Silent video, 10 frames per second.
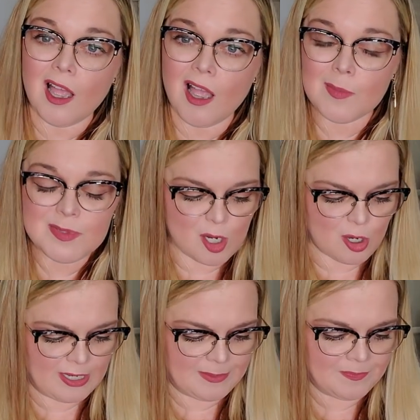I'm
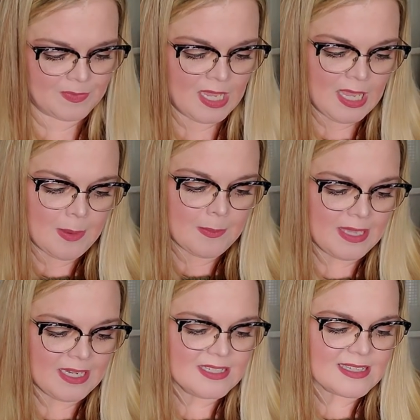sorry.
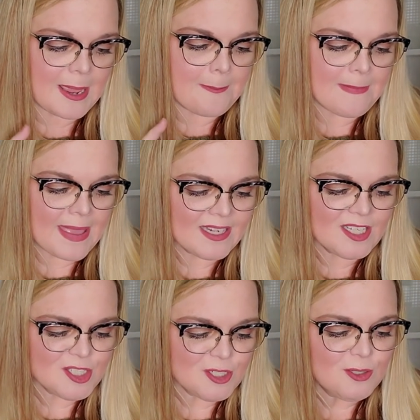It is a
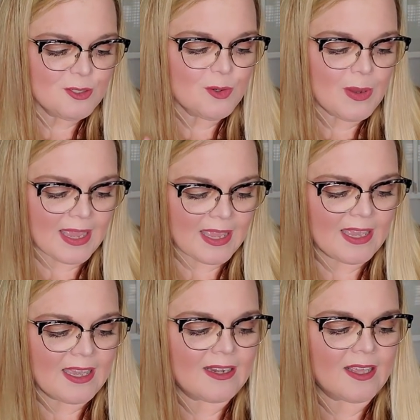Manitou
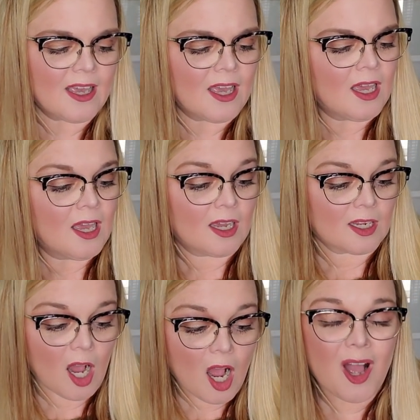and
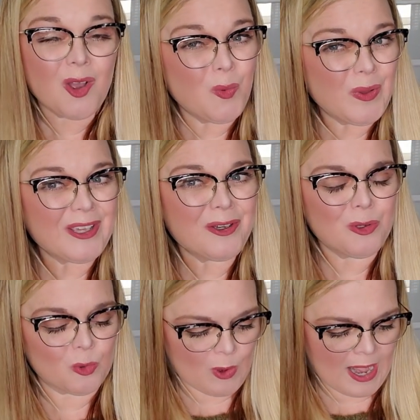
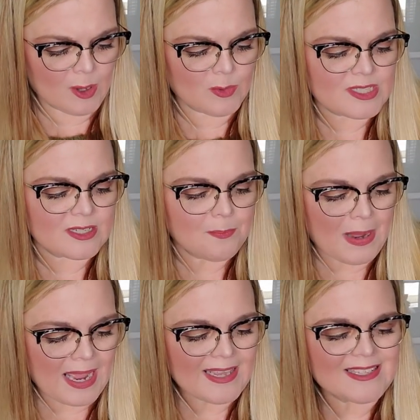Cogwheel route,
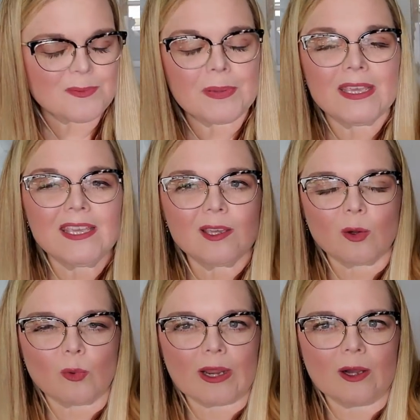Pikes Peak
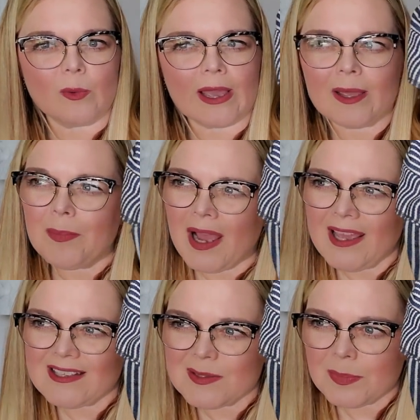Railway.
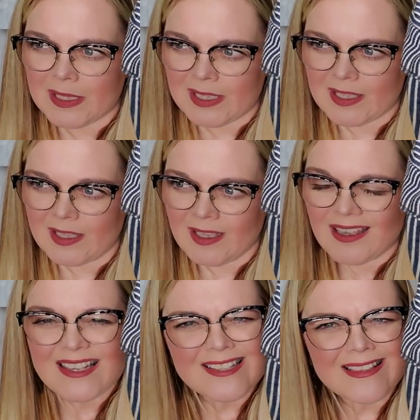Pikes Peak.
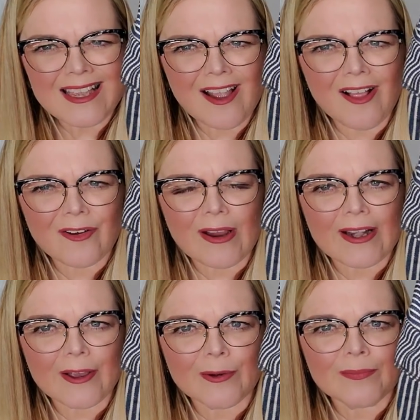Isn't that
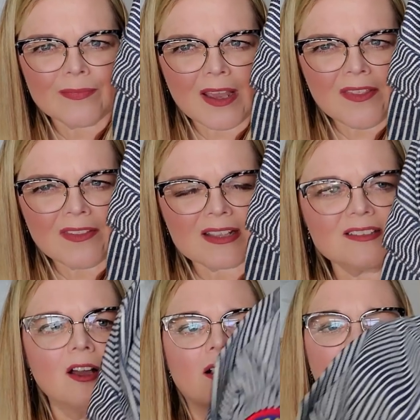Colorado? I think that's
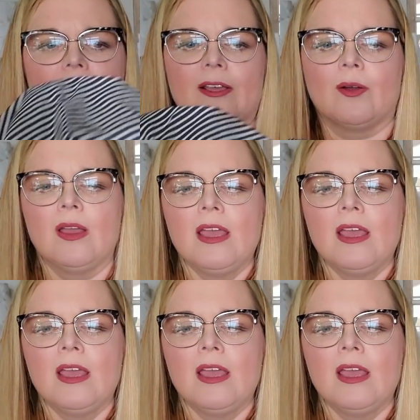Colorado.